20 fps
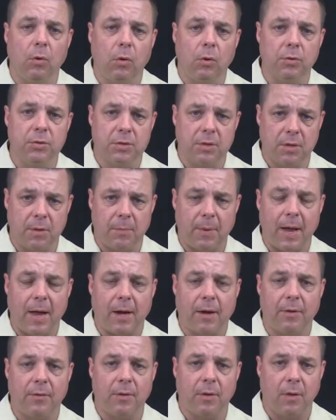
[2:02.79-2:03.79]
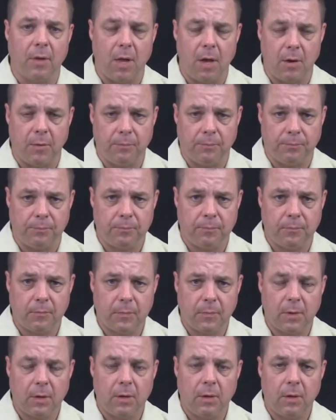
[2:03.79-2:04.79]
rolled to the back of the loan.
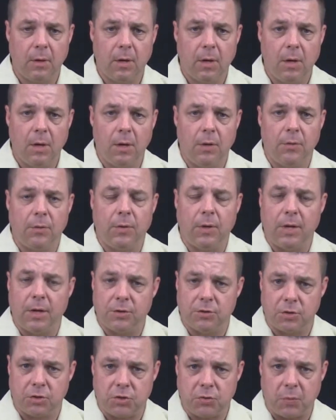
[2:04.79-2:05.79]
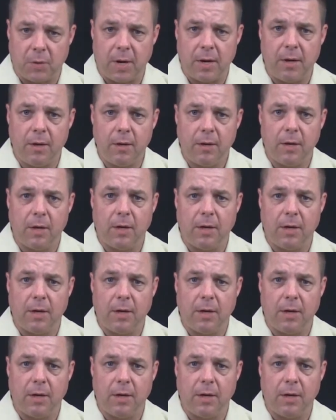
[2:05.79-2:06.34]
The interest rate,